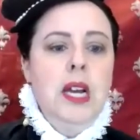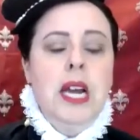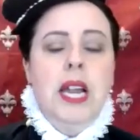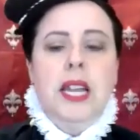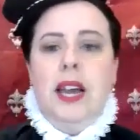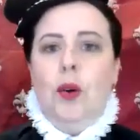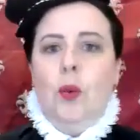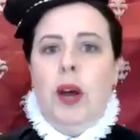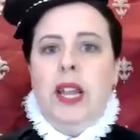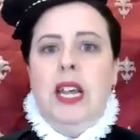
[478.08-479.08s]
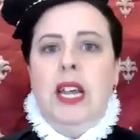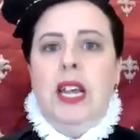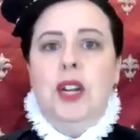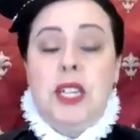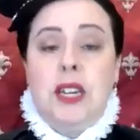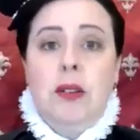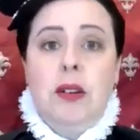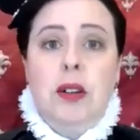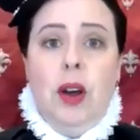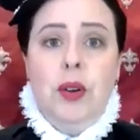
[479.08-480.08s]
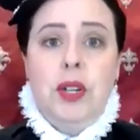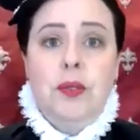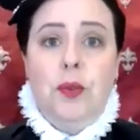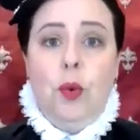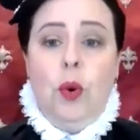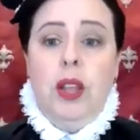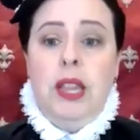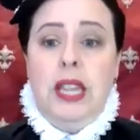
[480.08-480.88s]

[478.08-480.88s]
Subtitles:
Now, one interesting note for the